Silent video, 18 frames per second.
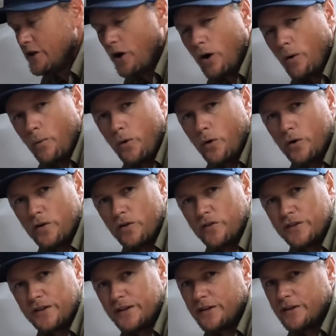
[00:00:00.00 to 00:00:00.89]
Your hot water
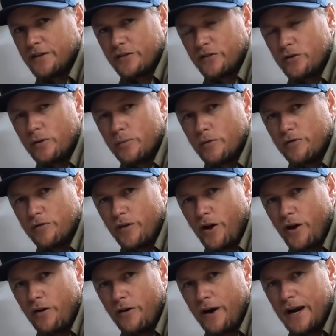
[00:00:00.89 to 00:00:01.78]
is still at its normal
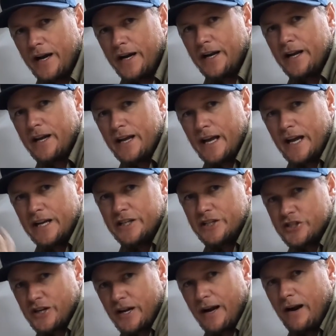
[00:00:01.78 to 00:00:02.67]
flow rate, and
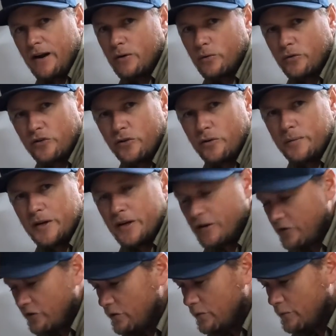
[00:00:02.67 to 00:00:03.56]
your shower will still be
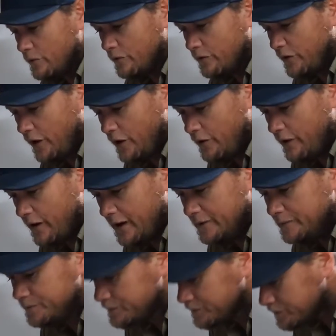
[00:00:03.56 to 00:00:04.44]
at its normal flow rate.